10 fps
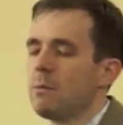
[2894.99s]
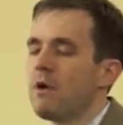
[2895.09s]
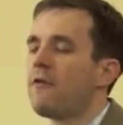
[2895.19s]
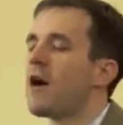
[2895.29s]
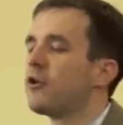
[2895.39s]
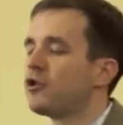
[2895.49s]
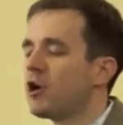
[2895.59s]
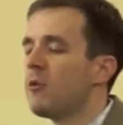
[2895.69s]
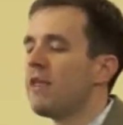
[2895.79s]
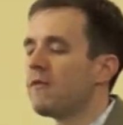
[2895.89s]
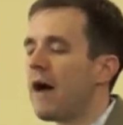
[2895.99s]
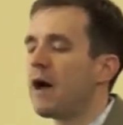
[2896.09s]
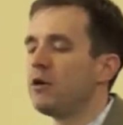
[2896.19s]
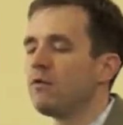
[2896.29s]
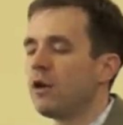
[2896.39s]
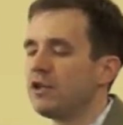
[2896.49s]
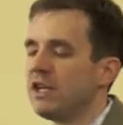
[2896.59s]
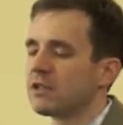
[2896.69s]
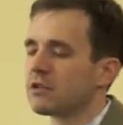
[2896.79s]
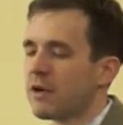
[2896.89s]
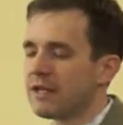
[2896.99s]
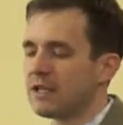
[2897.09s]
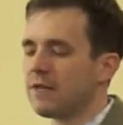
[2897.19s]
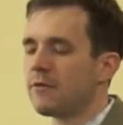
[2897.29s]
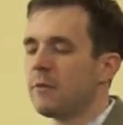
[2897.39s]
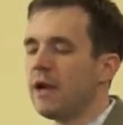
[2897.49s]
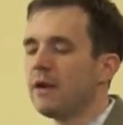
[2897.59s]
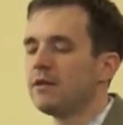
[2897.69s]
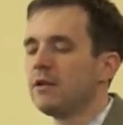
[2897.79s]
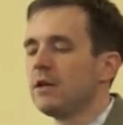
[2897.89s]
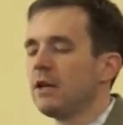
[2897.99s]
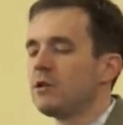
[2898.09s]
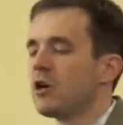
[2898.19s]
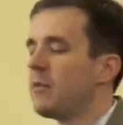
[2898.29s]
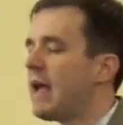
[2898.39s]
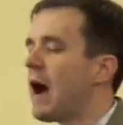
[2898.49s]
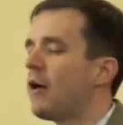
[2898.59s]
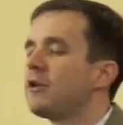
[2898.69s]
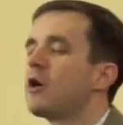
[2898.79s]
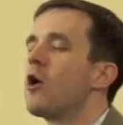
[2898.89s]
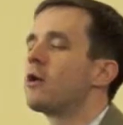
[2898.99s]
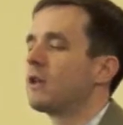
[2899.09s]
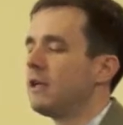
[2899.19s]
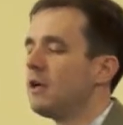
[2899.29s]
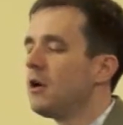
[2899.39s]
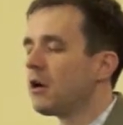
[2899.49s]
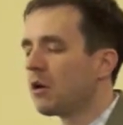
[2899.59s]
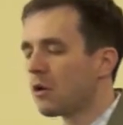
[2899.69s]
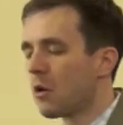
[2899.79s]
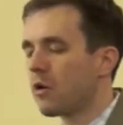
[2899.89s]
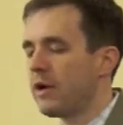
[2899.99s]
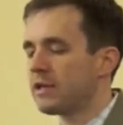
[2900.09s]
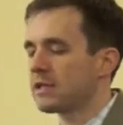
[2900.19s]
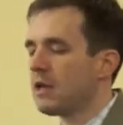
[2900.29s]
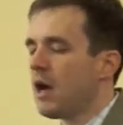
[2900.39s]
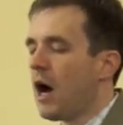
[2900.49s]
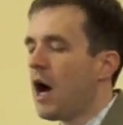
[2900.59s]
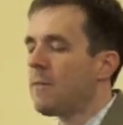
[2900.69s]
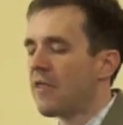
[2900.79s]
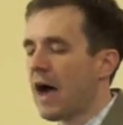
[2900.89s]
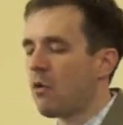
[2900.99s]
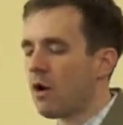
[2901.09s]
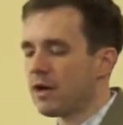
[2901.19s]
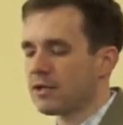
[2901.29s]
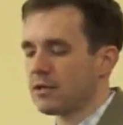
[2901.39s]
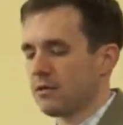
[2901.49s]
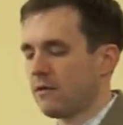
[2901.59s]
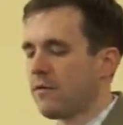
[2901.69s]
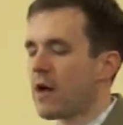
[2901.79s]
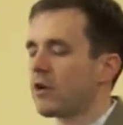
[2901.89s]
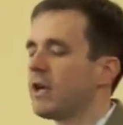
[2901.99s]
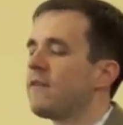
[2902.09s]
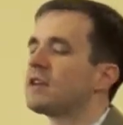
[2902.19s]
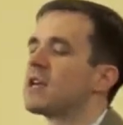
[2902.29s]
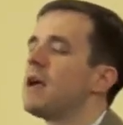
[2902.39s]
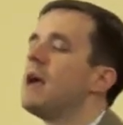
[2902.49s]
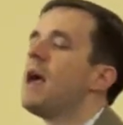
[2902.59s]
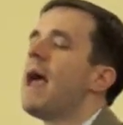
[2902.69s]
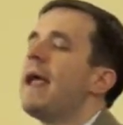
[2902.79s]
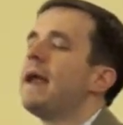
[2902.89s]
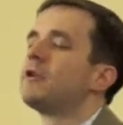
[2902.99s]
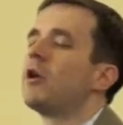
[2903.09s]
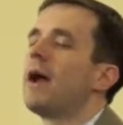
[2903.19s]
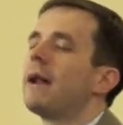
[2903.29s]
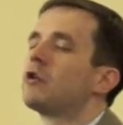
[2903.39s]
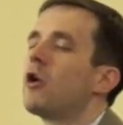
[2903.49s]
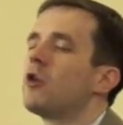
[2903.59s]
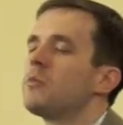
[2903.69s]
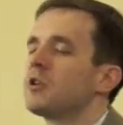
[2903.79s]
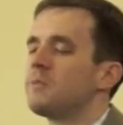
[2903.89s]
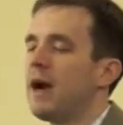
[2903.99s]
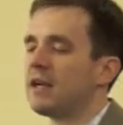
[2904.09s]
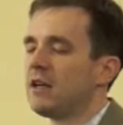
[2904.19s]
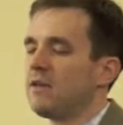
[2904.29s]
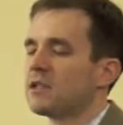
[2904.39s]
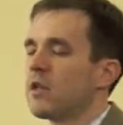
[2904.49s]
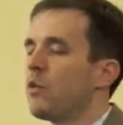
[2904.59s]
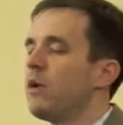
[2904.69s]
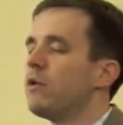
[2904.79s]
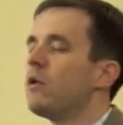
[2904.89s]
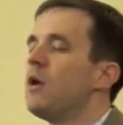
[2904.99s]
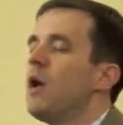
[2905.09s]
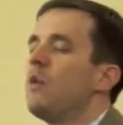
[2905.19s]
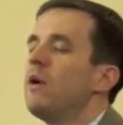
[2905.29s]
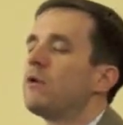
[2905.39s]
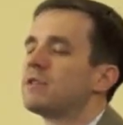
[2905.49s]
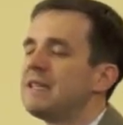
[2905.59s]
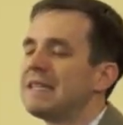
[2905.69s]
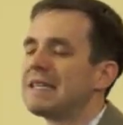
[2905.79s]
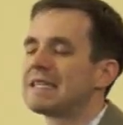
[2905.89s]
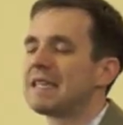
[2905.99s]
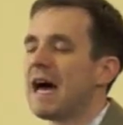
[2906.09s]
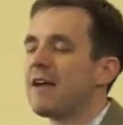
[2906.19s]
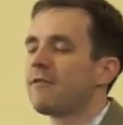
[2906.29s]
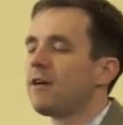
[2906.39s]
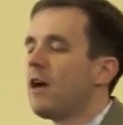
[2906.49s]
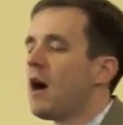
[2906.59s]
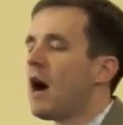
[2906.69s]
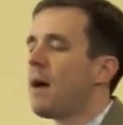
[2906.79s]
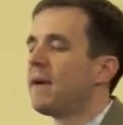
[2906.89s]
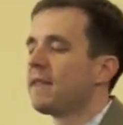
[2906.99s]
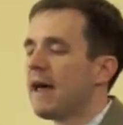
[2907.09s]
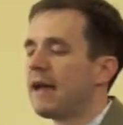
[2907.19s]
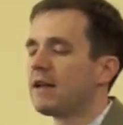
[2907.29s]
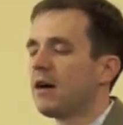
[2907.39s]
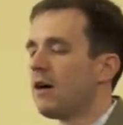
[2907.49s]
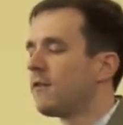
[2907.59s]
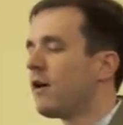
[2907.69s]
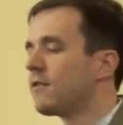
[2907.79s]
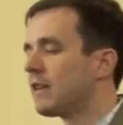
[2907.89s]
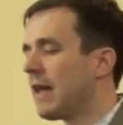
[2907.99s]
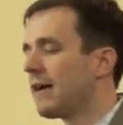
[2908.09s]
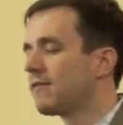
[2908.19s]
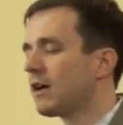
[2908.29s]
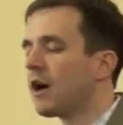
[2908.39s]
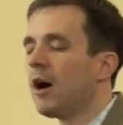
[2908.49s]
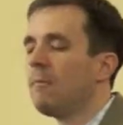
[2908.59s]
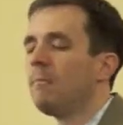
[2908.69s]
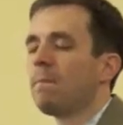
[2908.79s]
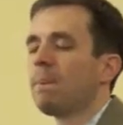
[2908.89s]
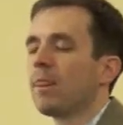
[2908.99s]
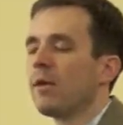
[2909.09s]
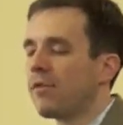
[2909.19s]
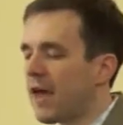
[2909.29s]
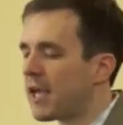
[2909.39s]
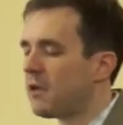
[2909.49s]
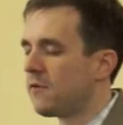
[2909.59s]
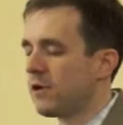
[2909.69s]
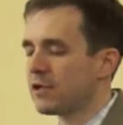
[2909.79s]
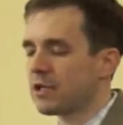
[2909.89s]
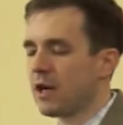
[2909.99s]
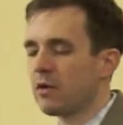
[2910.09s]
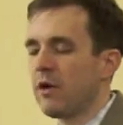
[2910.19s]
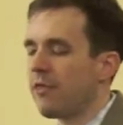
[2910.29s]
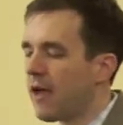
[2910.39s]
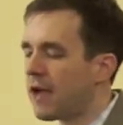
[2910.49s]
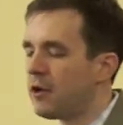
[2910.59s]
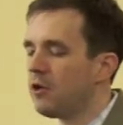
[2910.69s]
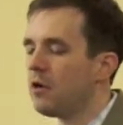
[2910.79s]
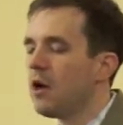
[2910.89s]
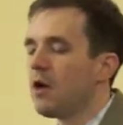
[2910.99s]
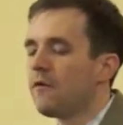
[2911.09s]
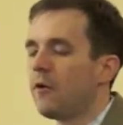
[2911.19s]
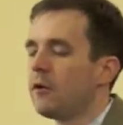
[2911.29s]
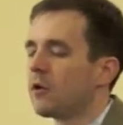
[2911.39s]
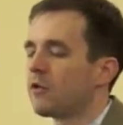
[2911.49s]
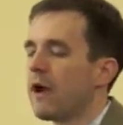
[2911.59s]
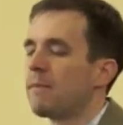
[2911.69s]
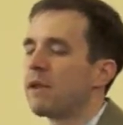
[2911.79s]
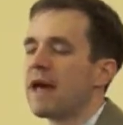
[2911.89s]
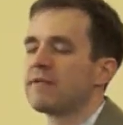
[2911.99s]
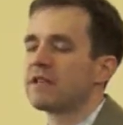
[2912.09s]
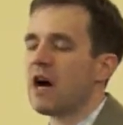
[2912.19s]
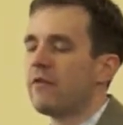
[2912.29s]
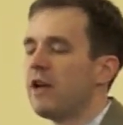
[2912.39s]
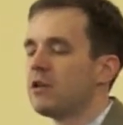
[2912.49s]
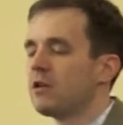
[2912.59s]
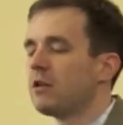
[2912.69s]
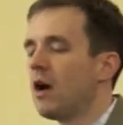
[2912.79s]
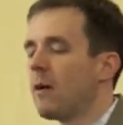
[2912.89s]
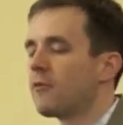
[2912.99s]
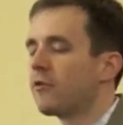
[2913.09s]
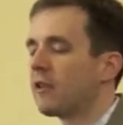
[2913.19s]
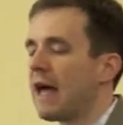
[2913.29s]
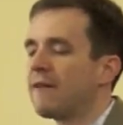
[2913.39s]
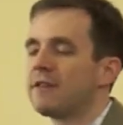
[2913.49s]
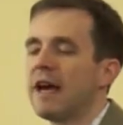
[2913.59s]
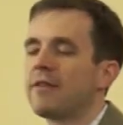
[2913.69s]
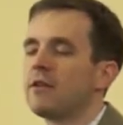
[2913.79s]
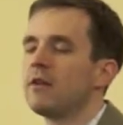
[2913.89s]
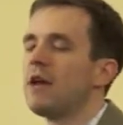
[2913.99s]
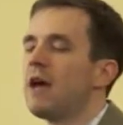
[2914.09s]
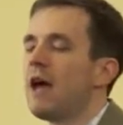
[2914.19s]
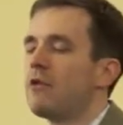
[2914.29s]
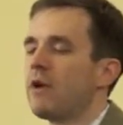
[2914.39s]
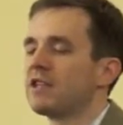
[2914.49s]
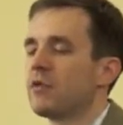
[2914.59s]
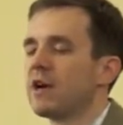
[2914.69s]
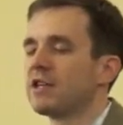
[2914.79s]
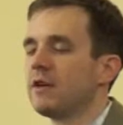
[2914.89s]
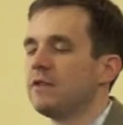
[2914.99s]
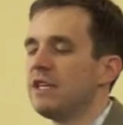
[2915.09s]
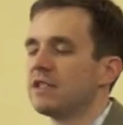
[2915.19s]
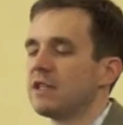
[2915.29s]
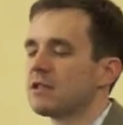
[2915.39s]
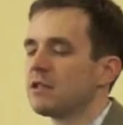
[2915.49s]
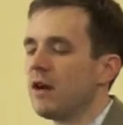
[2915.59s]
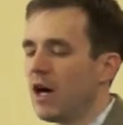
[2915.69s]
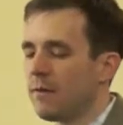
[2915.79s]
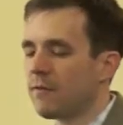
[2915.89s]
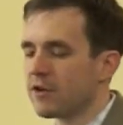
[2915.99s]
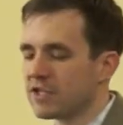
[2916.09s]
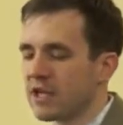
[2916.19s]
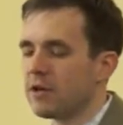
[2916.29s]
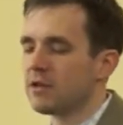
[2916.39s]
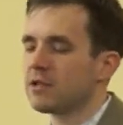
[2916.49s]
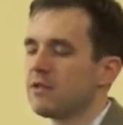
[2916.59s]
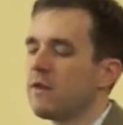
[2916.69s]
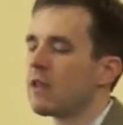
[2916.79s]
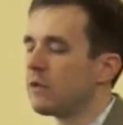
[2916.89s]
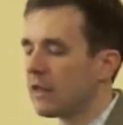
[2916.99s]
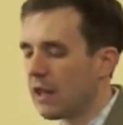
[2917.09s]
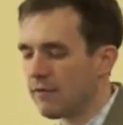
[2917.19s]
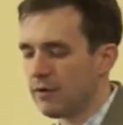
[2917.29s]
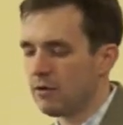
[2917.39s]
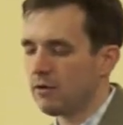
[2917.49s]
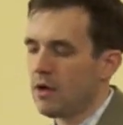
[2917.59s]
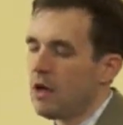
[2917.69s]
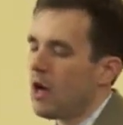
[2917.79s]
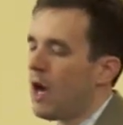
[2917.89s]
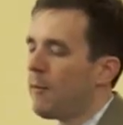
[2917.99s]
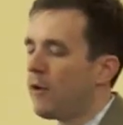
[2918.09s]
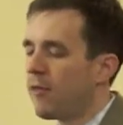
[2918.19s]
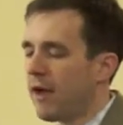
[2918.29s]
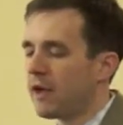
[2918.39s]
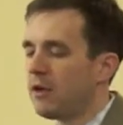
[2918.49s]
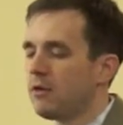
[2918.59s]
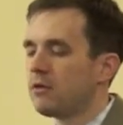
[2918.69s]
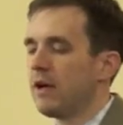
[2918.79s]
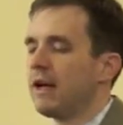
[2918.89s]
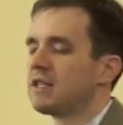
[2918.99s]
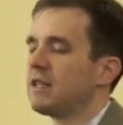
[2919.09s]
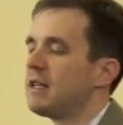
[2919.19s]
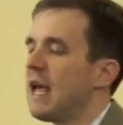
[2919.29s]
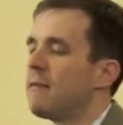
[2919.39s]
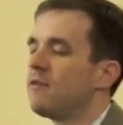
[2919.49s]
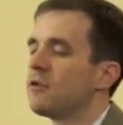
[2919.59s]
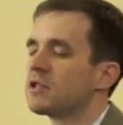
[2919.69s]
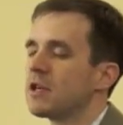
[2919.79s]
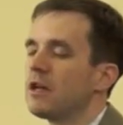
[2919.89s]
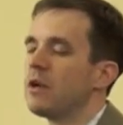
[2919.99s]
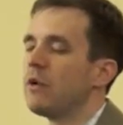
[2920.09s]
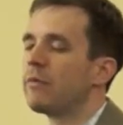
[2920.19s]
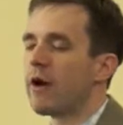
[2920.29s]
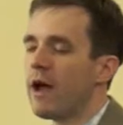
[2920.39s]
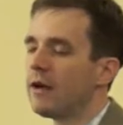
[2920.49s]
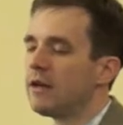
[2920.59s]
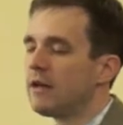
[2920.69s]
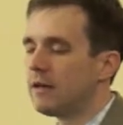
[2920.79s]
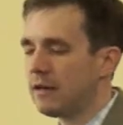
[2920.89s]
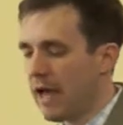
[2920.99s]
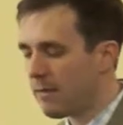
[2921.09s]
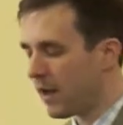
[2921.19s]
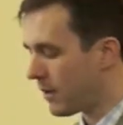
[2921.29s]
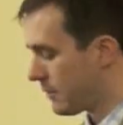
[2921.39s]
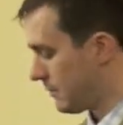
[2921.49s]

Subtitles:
But Father, show me the value of what Jesus Christ did for me. Show me how eternally glorious that was. Father, give us an eternal perspective so that we will see this life in light of the life to come. We thank you for your Son. We thank you for your great plan of salvation through the life, death, and resurrection of Jesus for sinners. Father, we love you and we thank you. And it's in the name of your Son we pray. Amen.